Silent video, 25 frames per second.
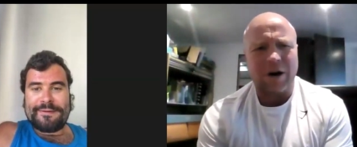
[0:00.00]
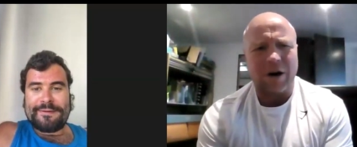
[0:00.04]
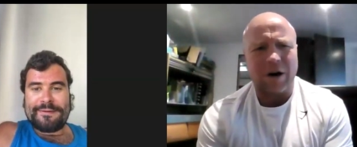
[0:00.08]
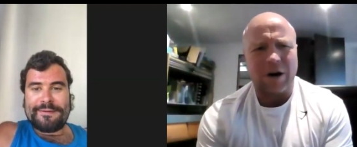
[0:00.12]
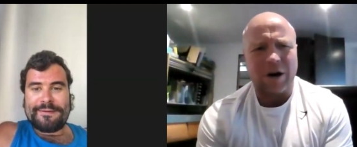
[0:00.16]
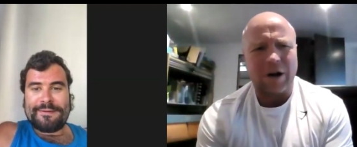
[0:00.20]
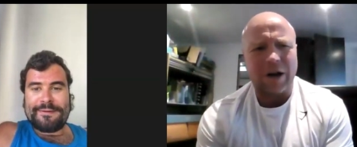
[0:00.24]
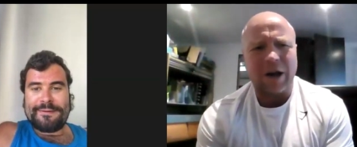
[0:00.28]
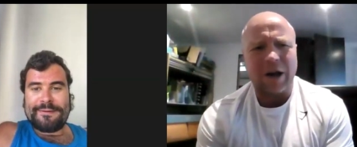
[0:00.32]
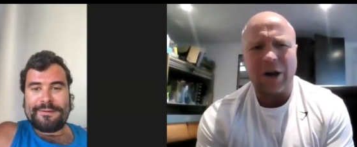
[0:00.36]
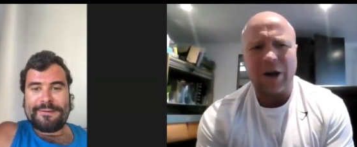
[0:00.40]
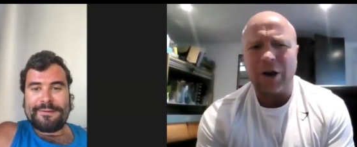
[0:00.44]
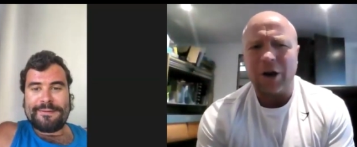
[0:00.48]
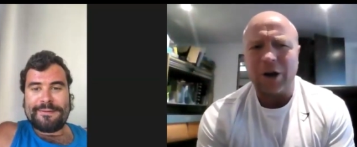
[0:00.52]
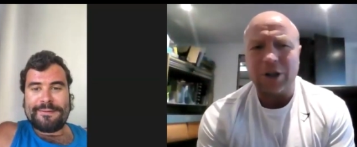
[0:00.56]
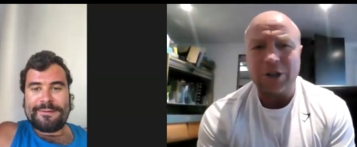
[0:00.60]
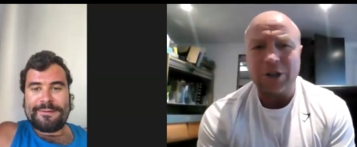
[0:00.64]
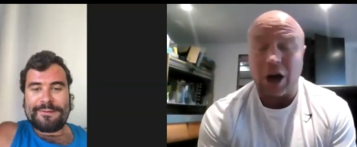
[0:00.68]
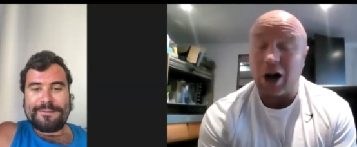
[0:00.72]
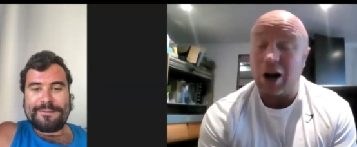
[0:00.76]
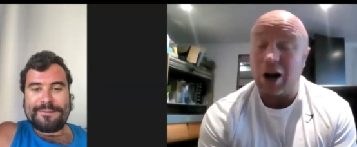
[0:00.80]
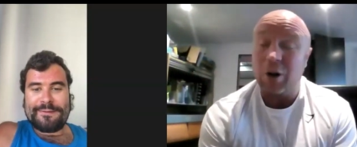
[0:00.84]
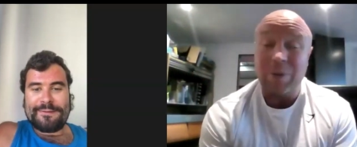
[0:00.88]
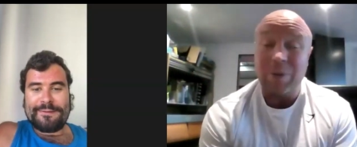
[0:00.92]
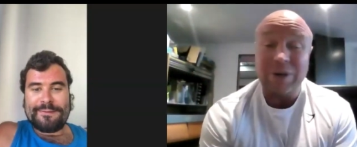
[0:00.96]
Speaker 1: I, and I'll,
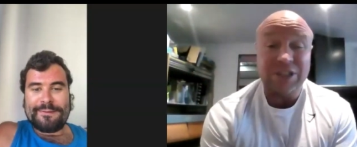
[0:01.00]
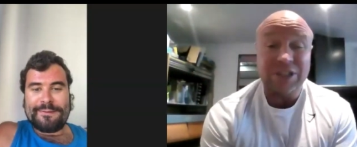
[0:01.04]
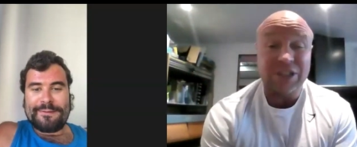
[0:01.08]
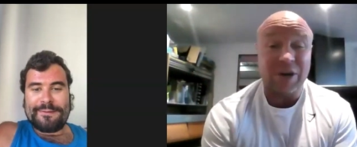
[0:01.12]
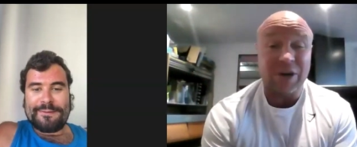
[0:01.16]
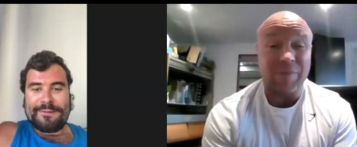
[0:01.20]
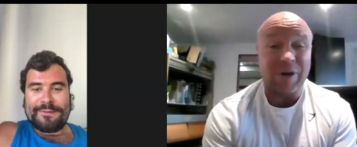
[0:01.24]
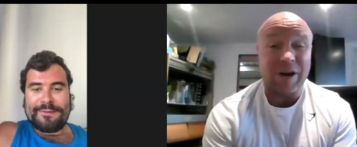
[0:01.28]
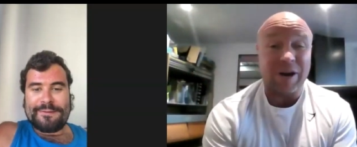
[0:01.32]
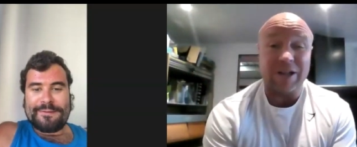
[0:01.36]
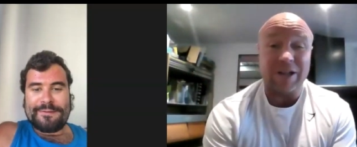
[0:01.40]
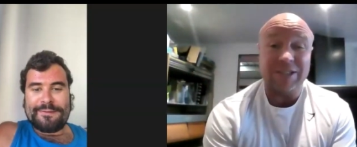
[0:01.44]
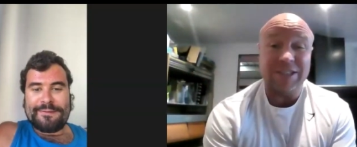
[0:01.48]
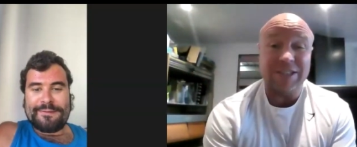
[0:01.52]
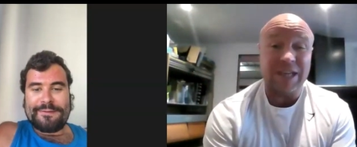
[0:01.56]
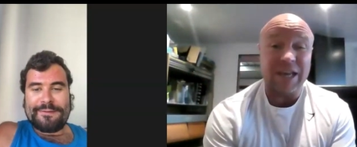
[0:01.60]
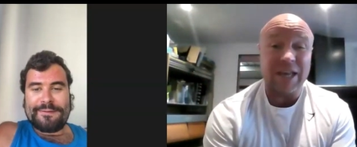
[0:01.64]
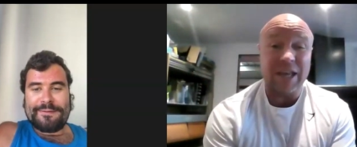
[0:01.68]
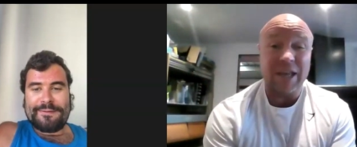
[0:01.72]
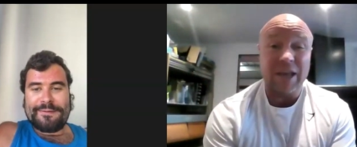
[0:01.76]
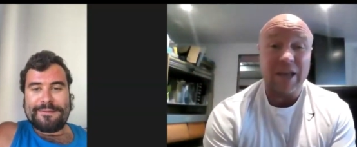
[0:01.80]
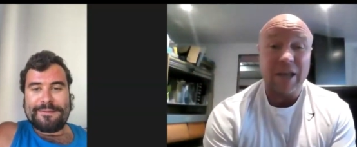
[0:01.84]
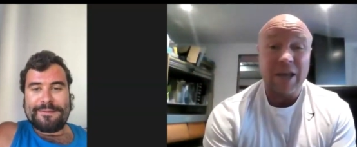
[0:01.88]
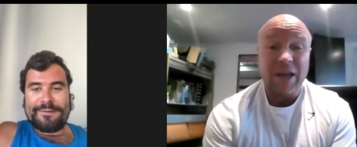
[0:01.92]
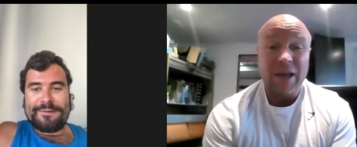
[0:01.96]
I'll always turn around. I
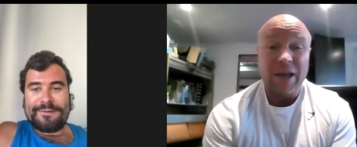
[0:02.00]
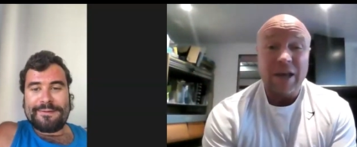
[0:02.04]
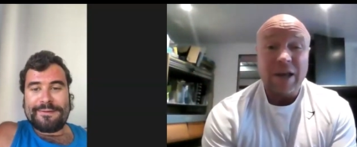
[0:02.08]
say,